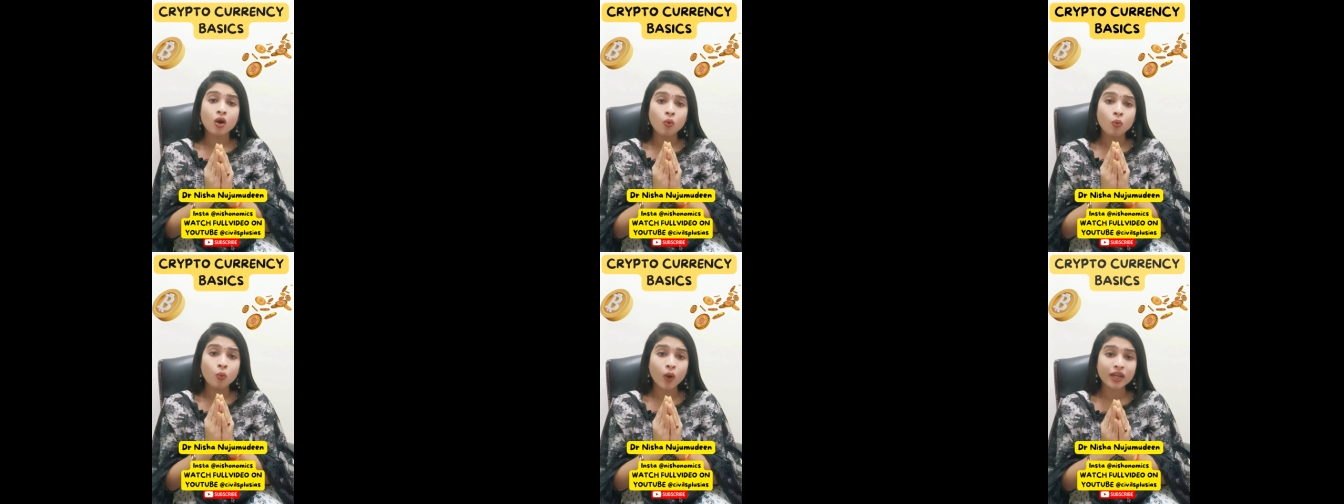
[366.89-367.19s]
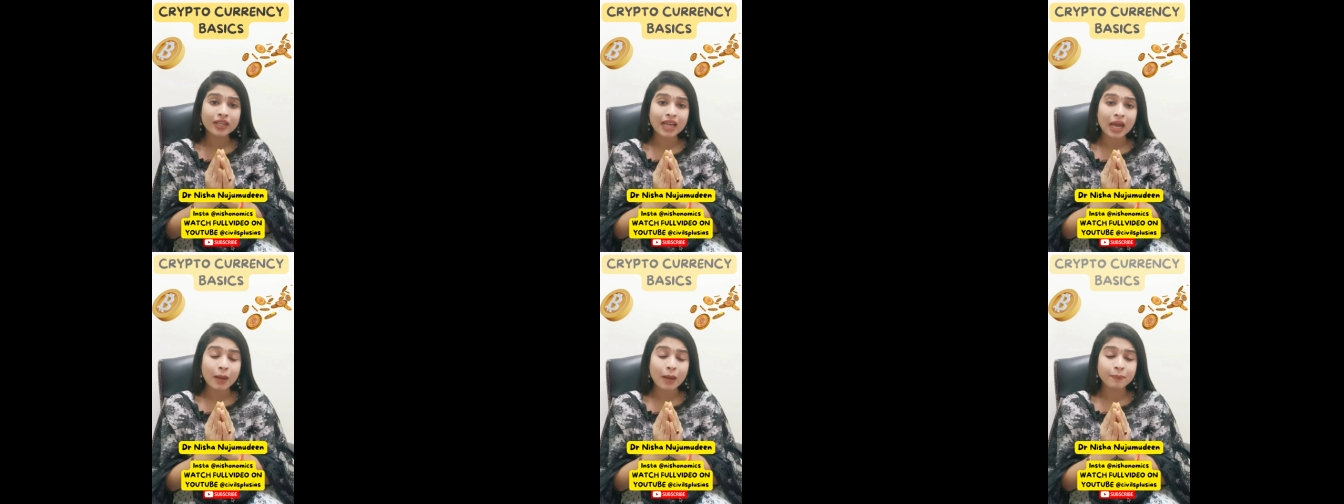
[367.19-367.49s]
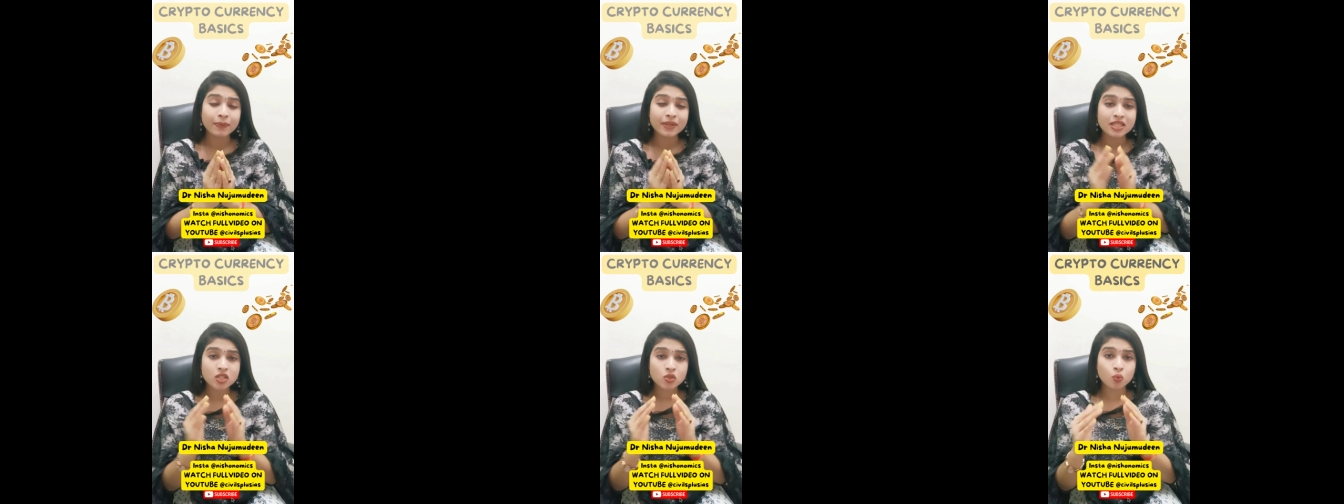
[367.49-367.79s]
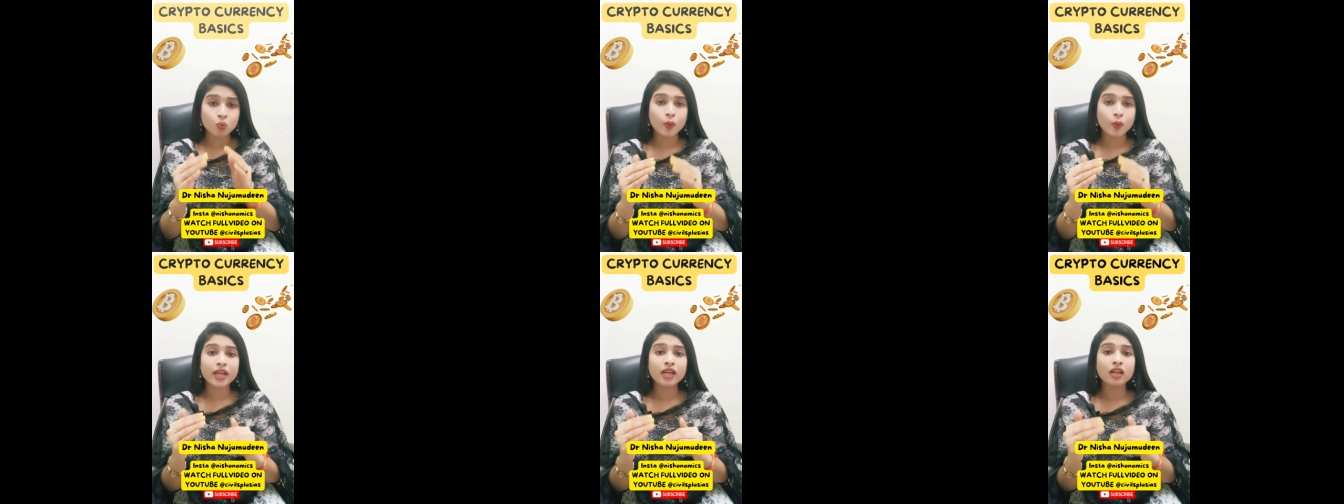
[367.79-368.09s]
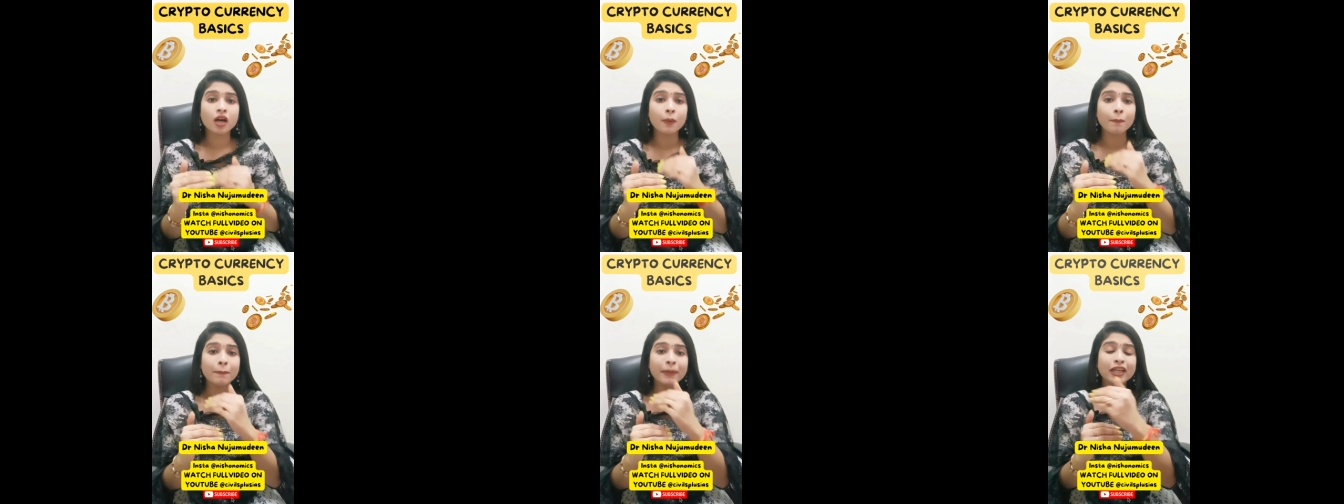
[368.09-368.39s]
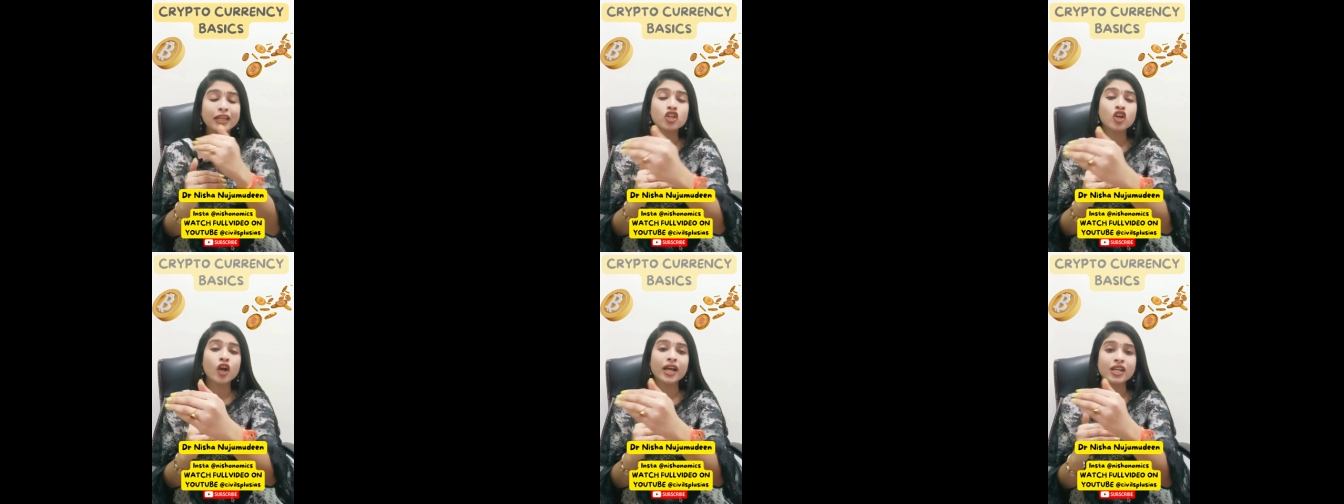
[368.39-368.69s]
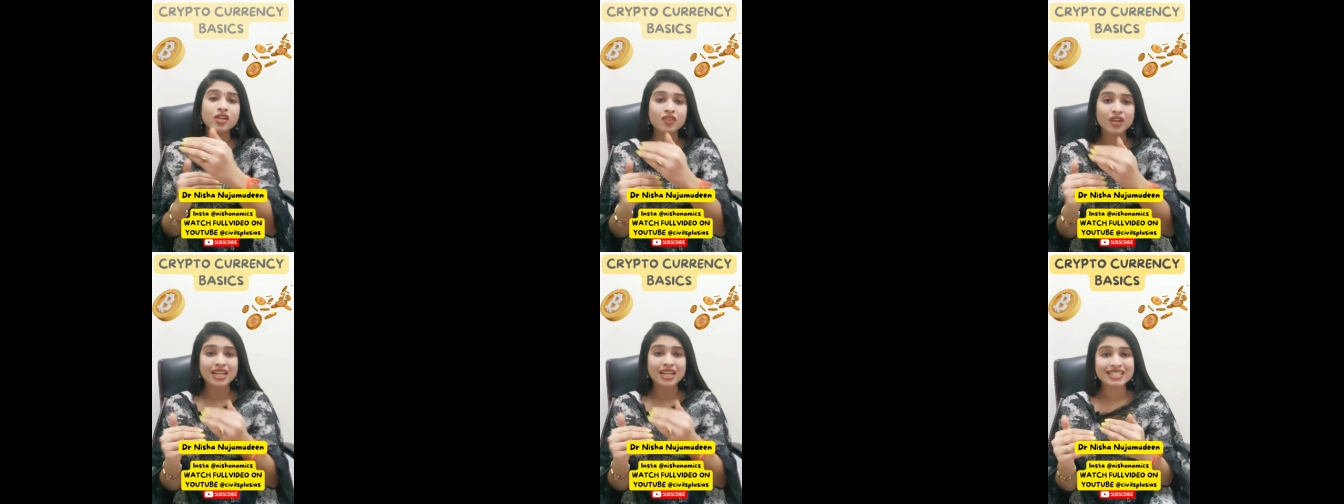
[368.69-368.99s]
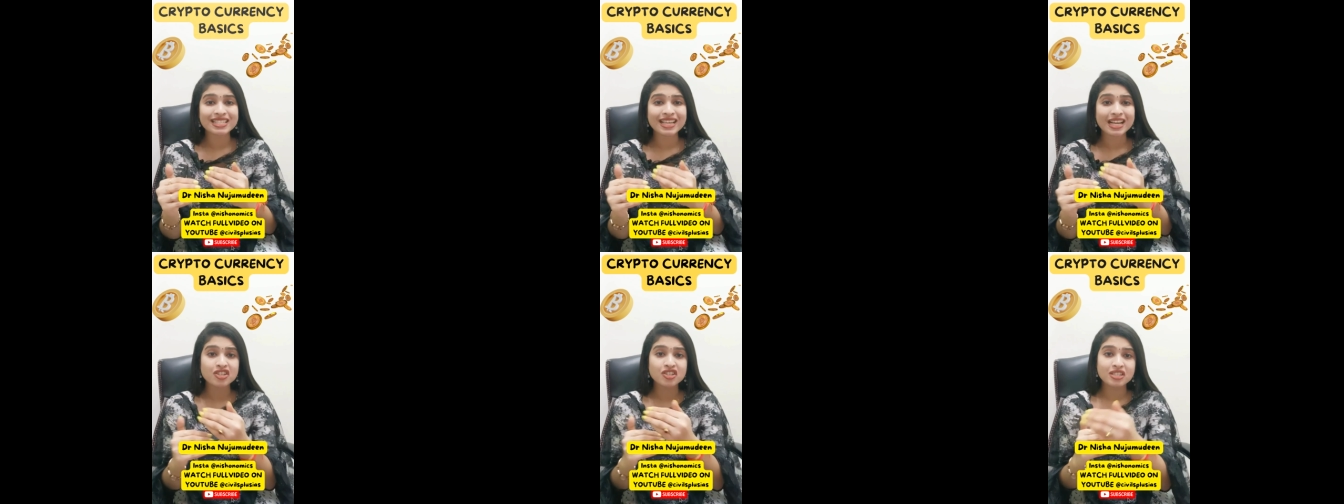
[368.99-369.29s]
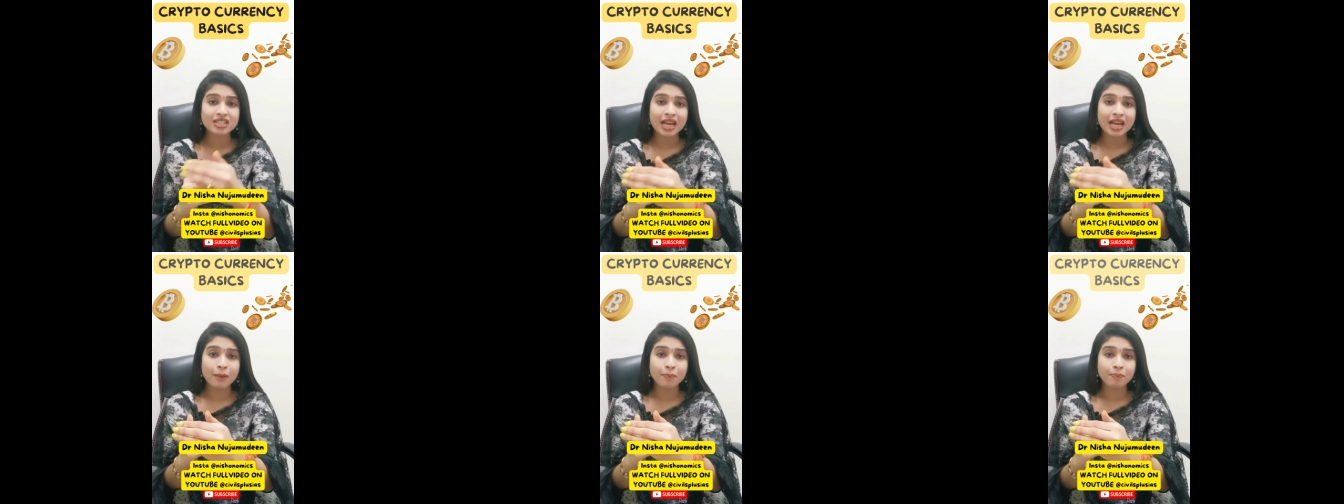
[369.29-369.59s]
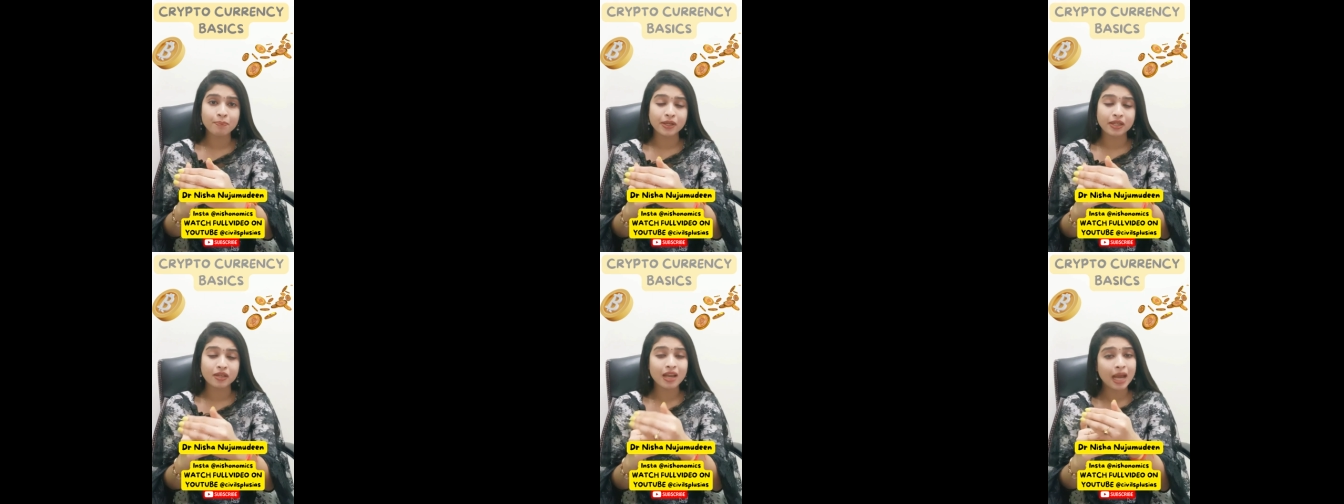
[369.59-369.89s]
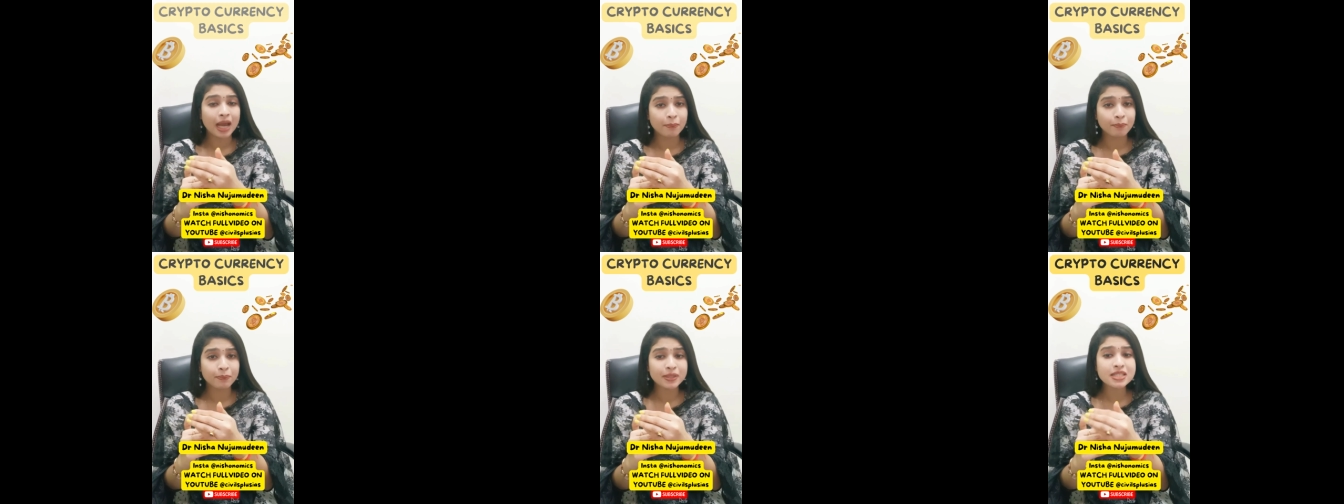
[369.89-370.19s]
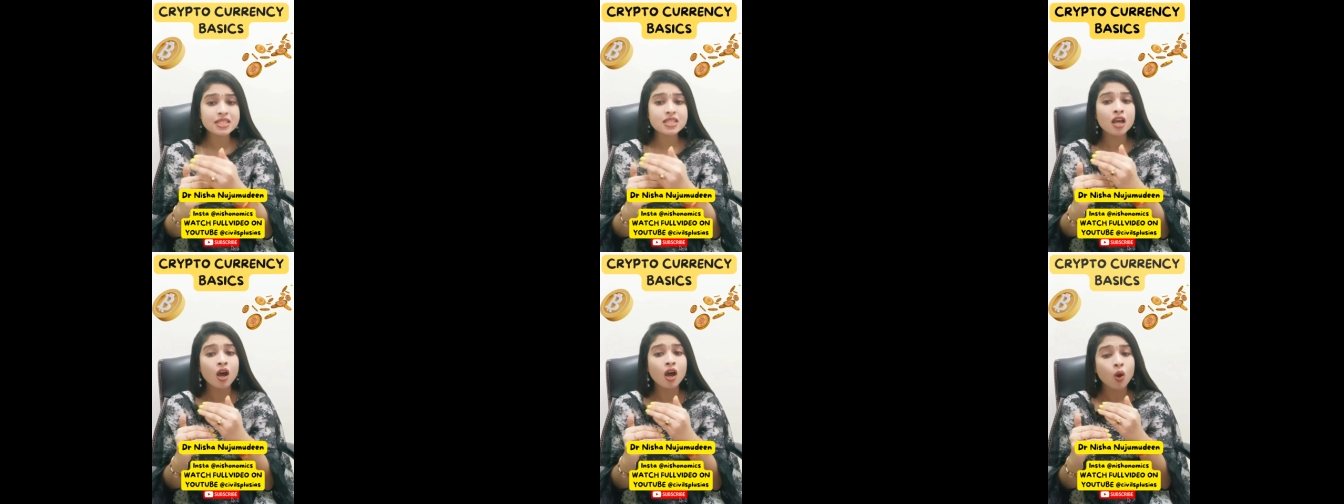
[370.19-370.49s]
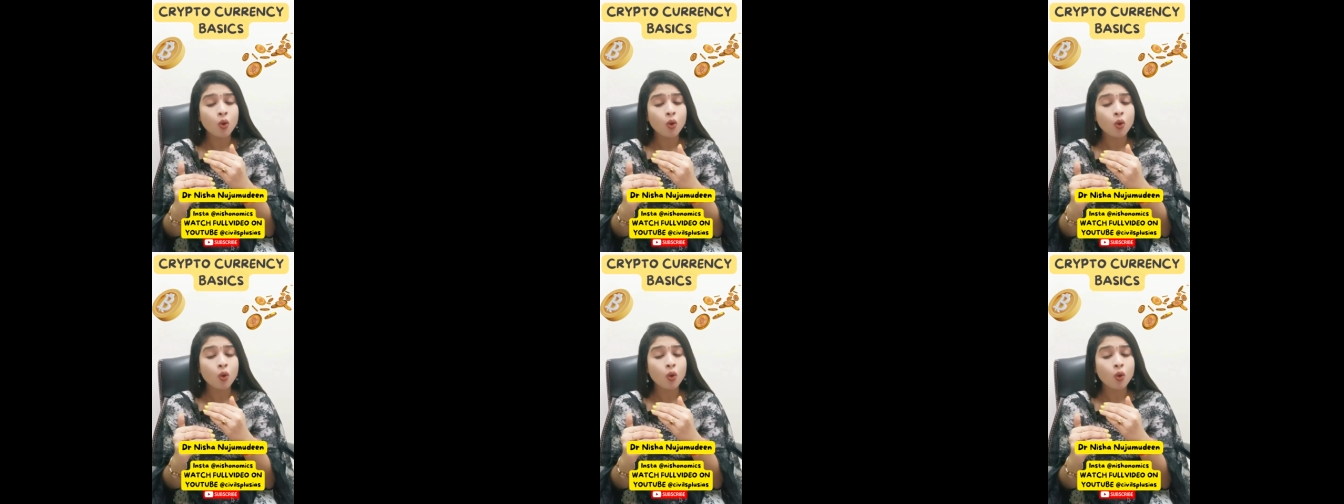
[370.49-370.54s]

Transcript: what happens when a Bitcoin transactions happens,